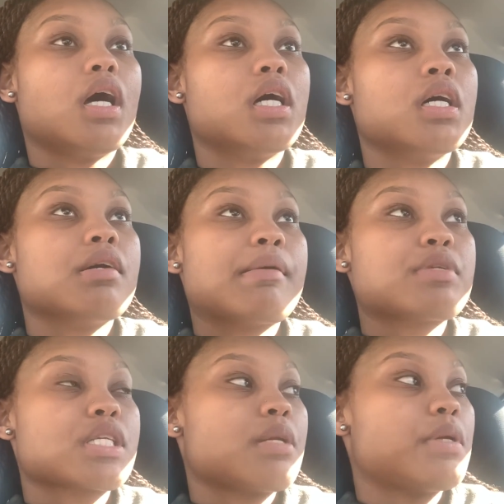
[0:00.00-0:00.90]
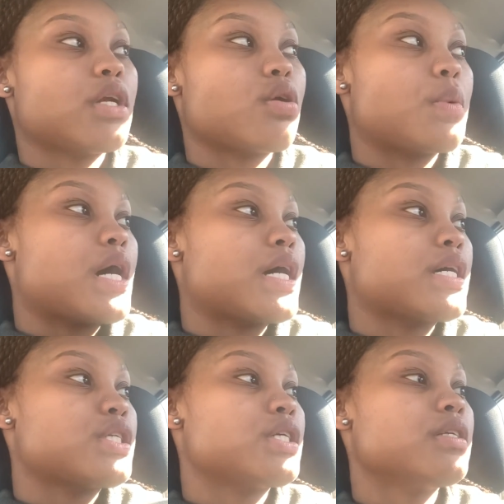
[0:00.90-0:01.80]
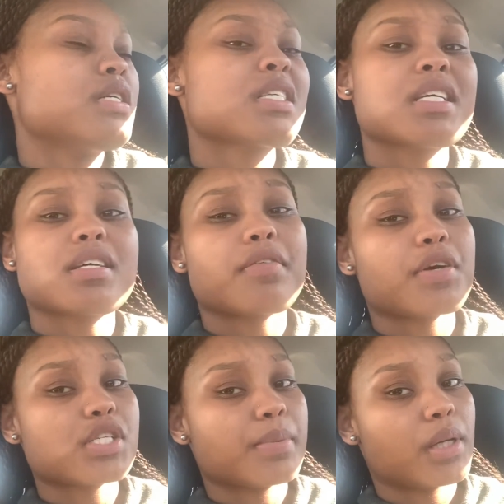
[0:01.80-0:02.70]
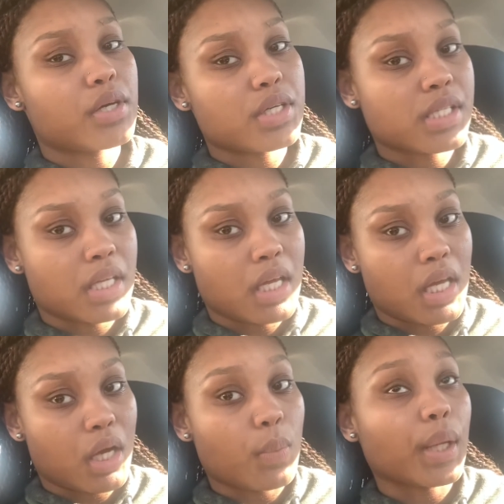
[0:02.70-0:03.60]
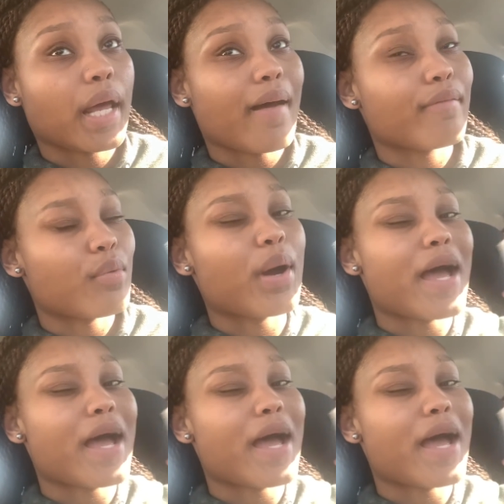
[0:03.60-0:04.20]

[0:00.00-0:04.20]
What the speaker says: I'm just gonna be there to watch, just cause her first piercing, whatever.